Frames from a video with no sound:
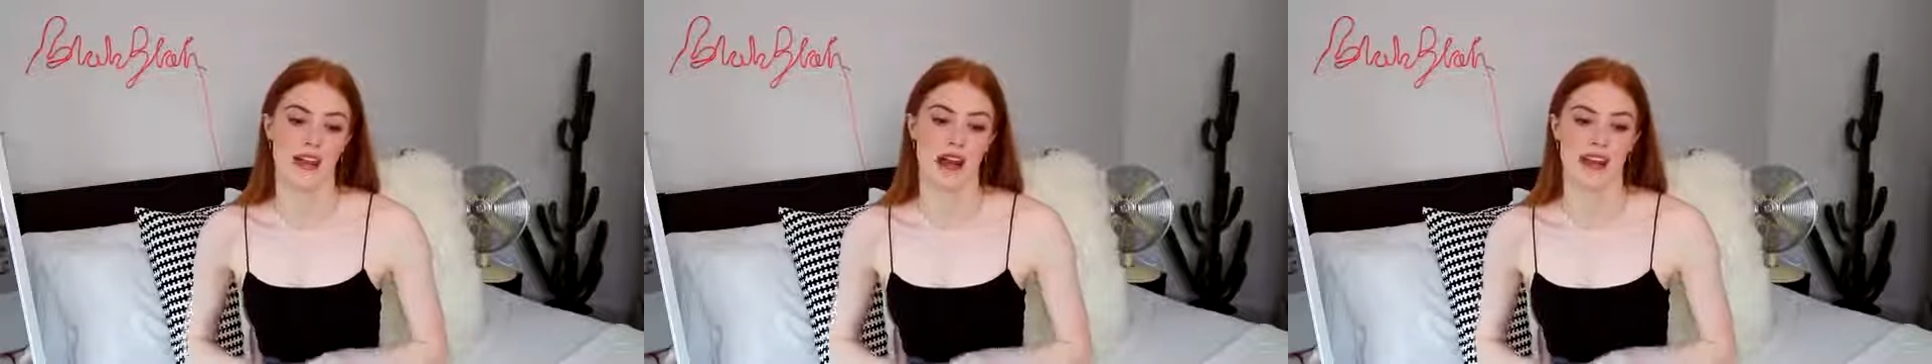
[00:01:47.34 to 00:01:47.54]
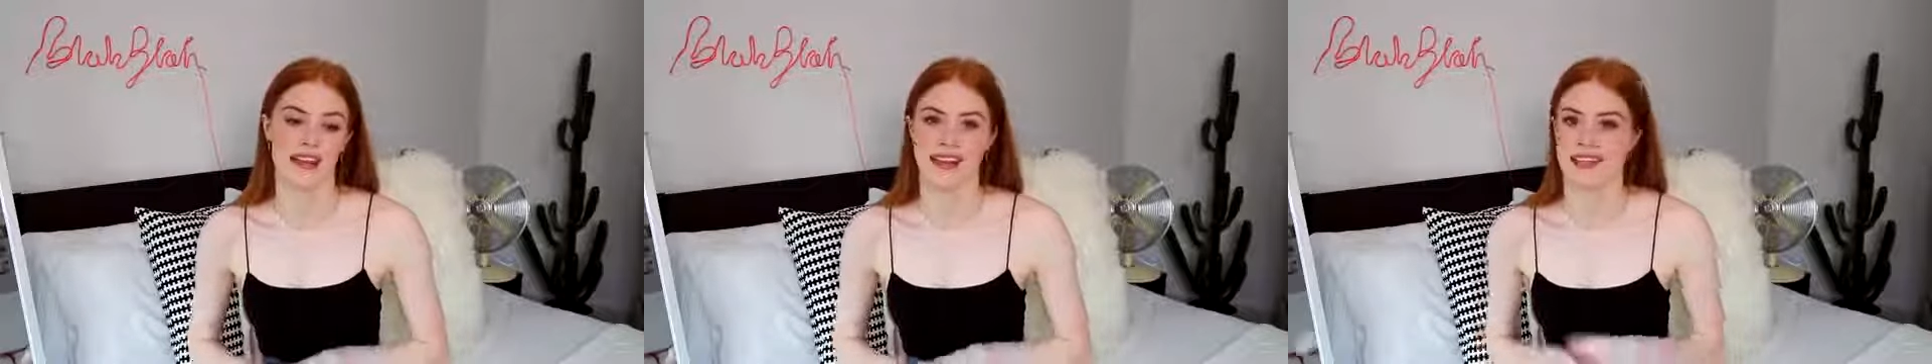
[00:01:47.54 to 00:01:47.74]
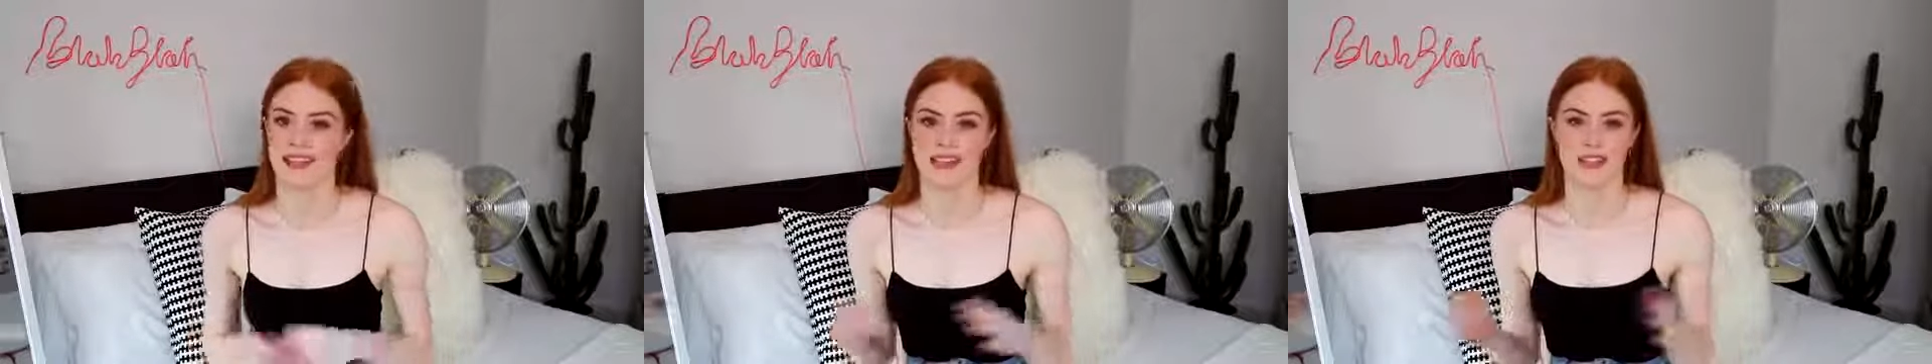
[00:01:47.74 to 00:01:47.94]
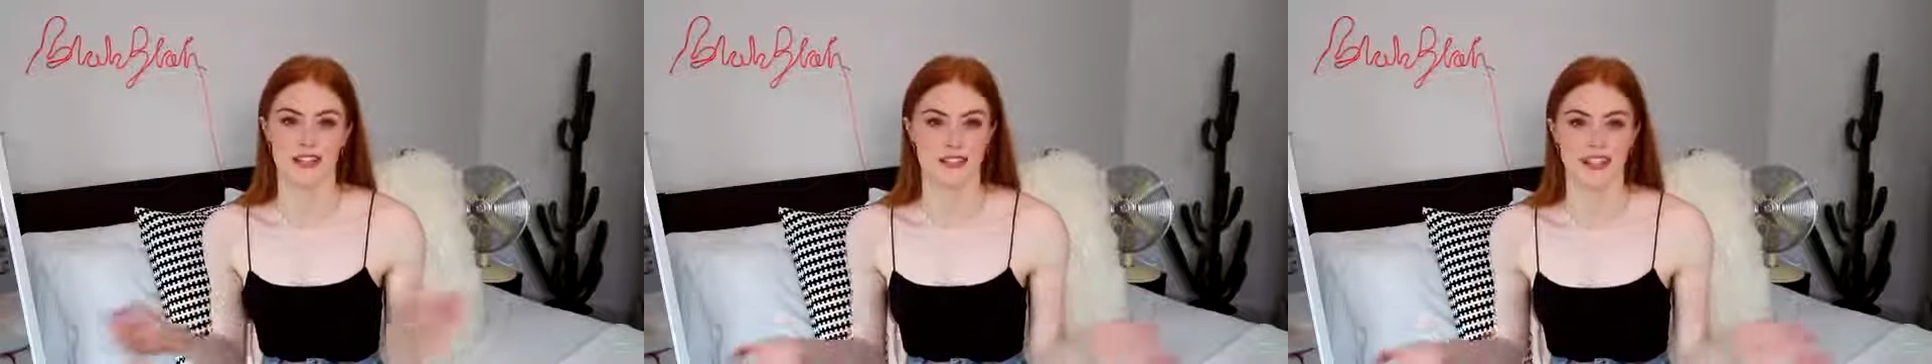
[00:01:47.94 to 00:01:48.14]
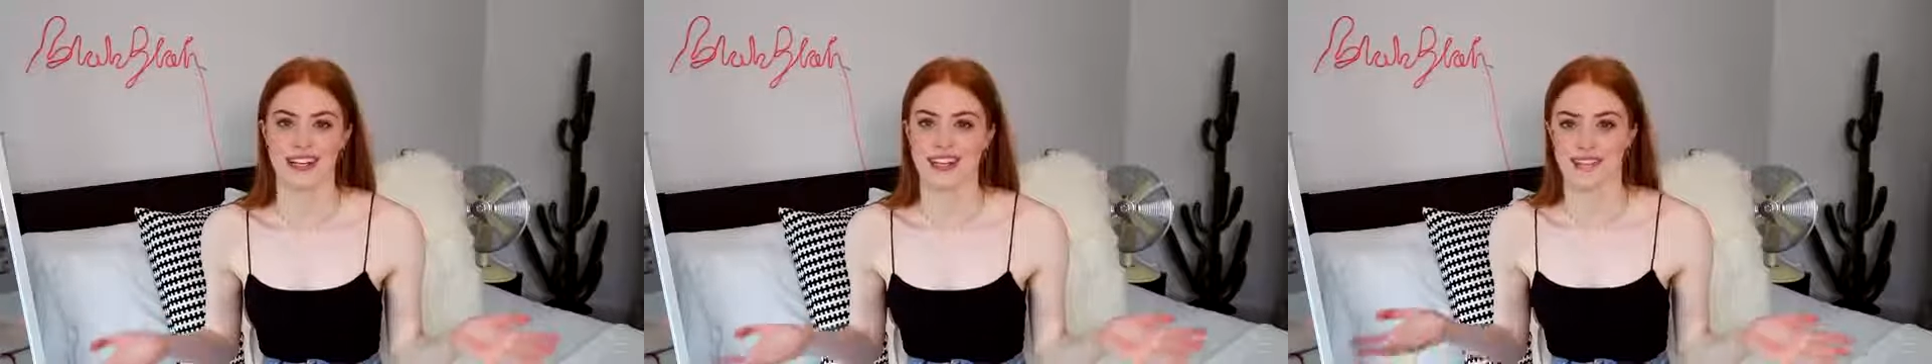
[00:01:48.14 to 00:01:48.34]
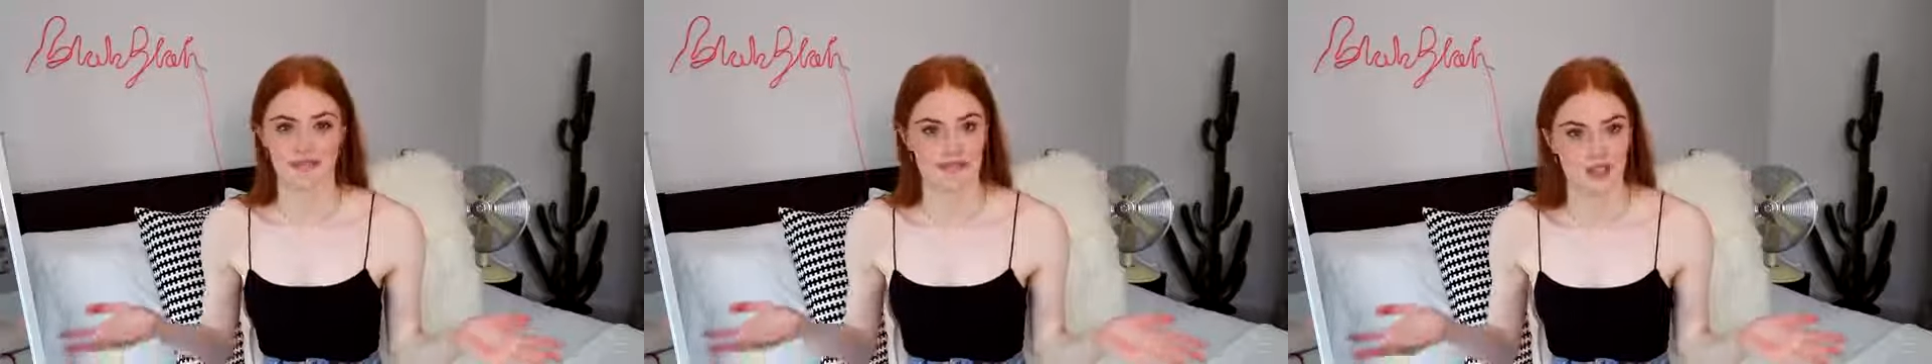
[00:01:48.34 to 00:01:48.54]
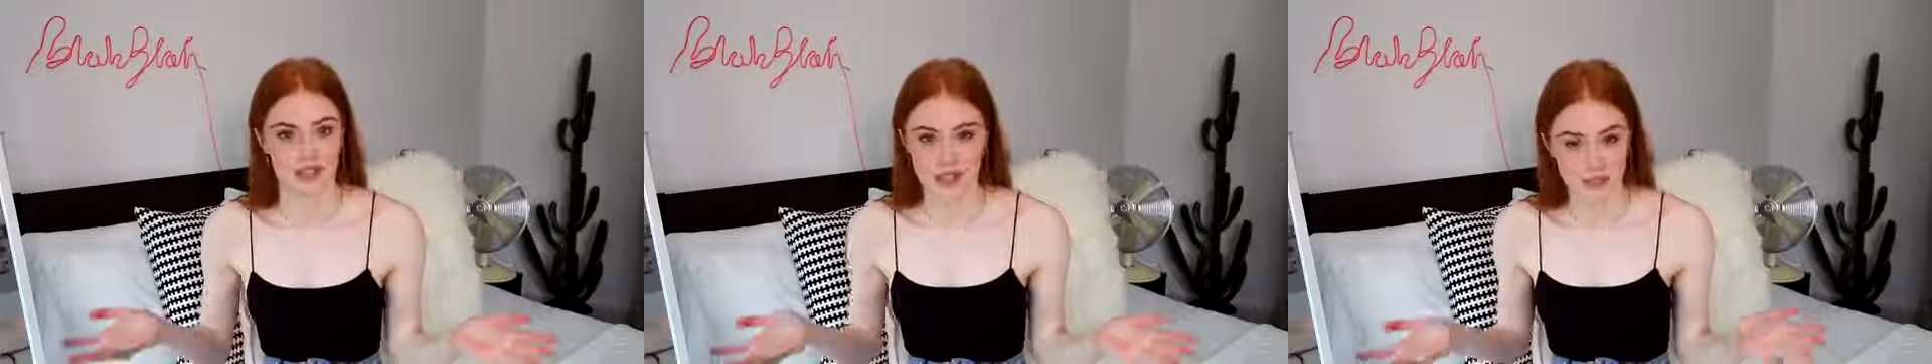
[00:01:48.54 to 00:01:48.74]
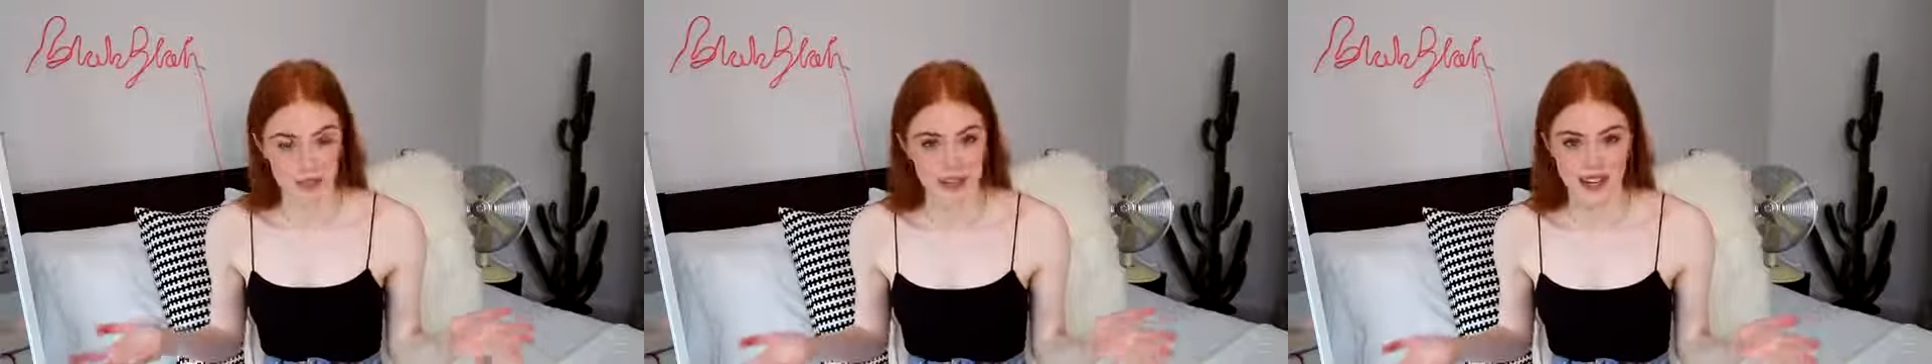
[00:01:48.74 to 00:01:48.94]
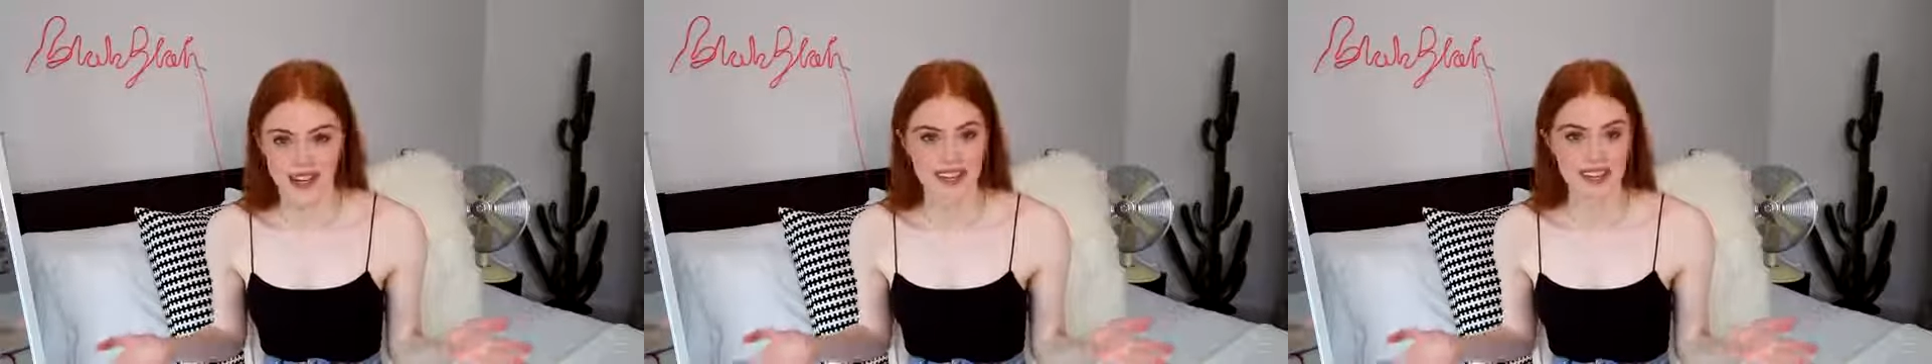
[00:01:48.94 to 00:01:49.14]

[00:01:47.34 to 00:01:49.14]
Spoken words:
and that is literally it. Just put it in